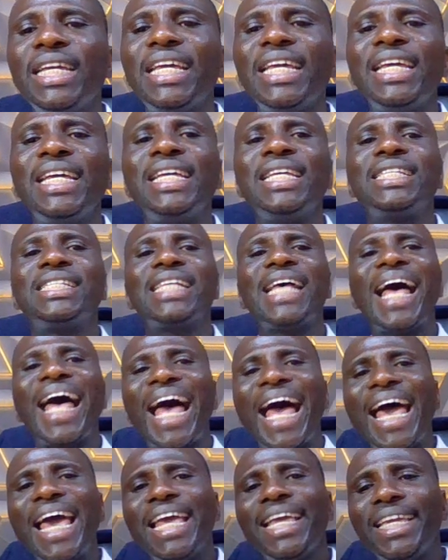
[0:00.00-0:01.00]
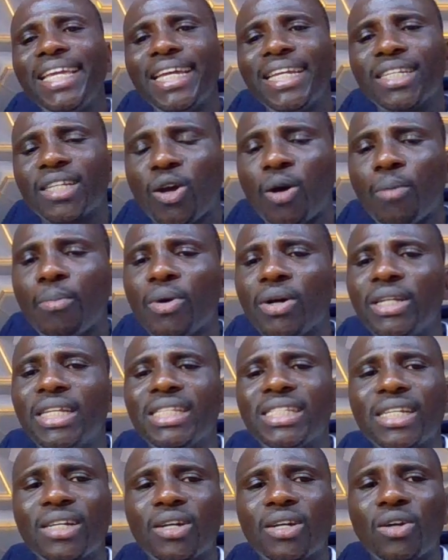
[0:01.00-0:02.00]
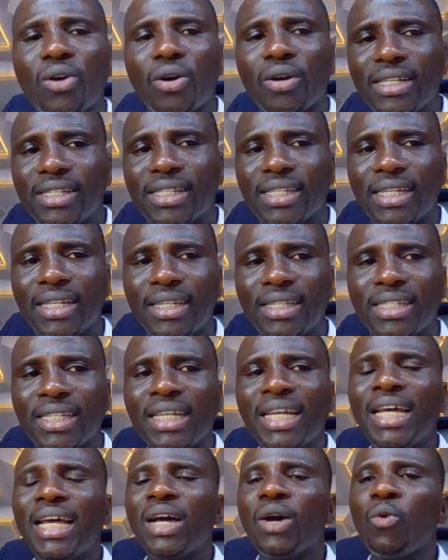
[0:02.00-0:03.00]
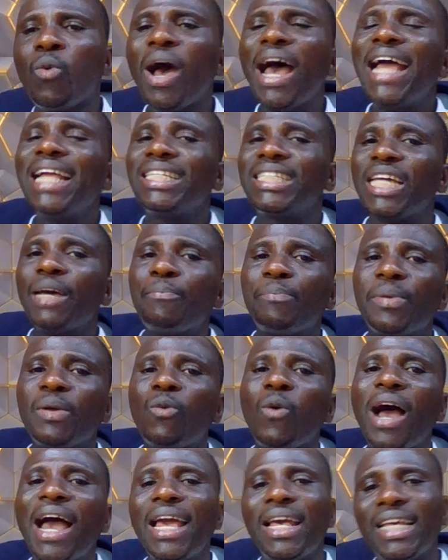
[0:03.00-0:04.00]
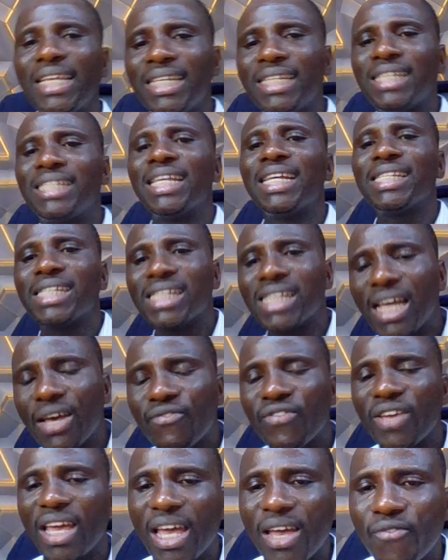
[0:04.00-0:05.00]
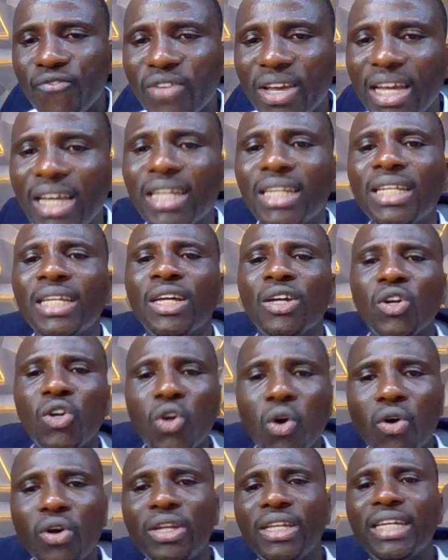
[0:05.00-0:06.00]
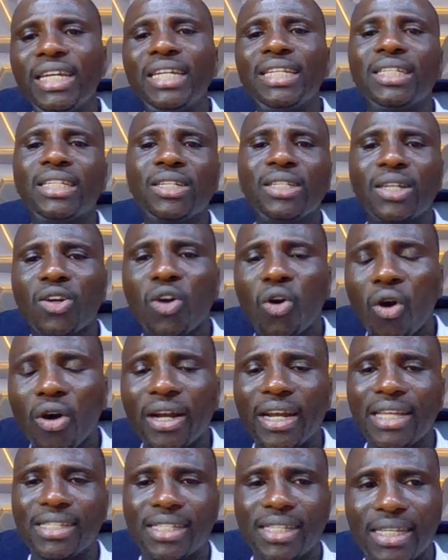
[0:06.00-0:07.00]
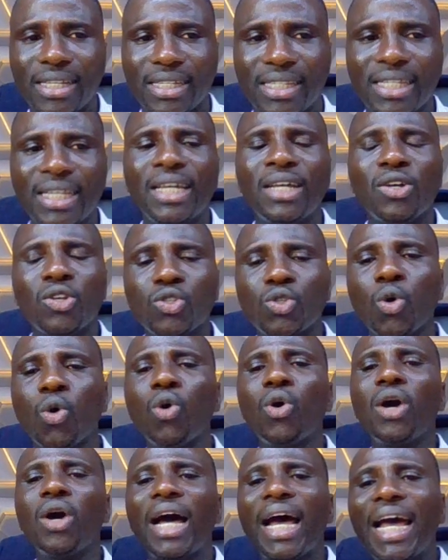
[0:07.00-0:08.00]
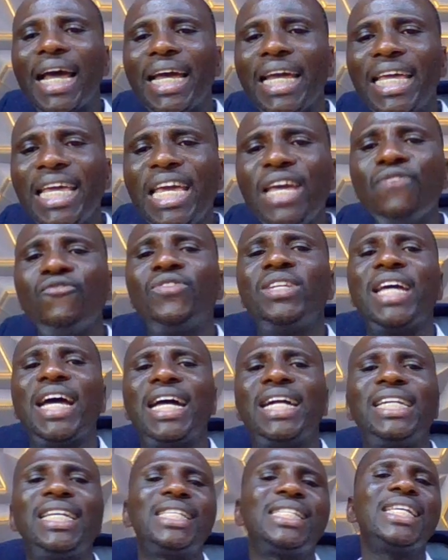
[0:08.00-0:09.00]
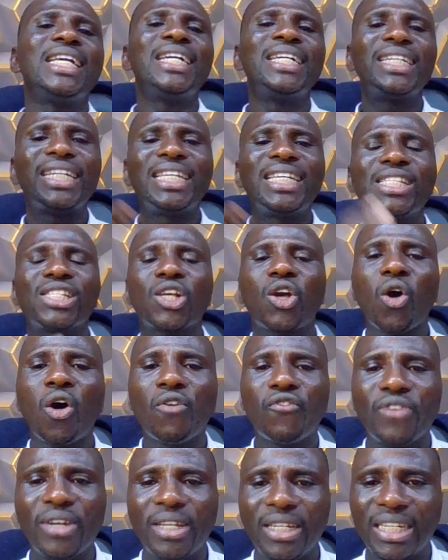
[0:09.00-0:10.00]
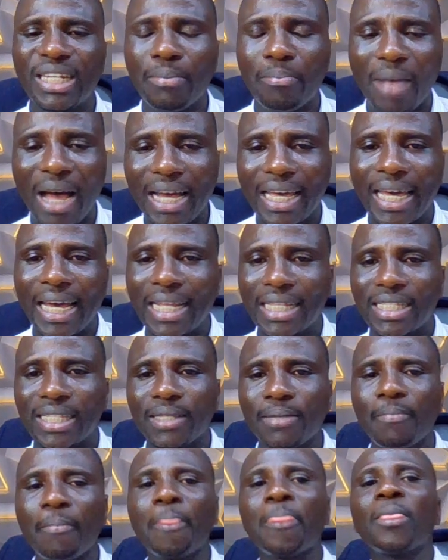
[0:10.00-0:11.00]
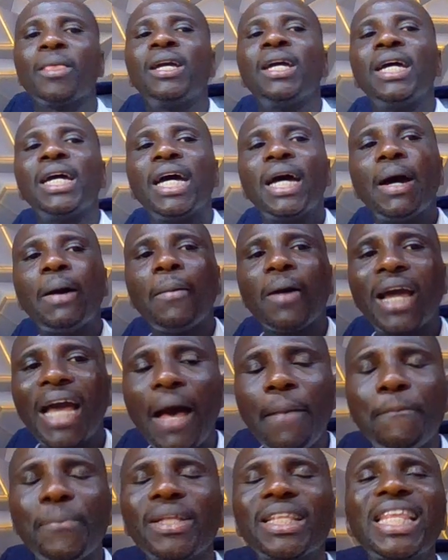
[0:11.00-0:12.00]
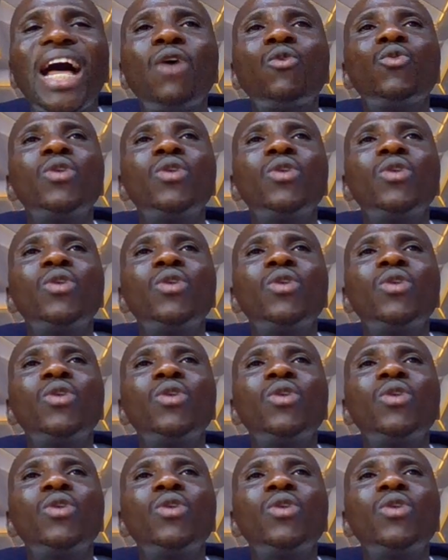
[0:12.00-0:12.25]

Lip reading: is high yield commodity currencies, while JPY is a safe haven low yield currencies. So if there is a risk off in the market, capital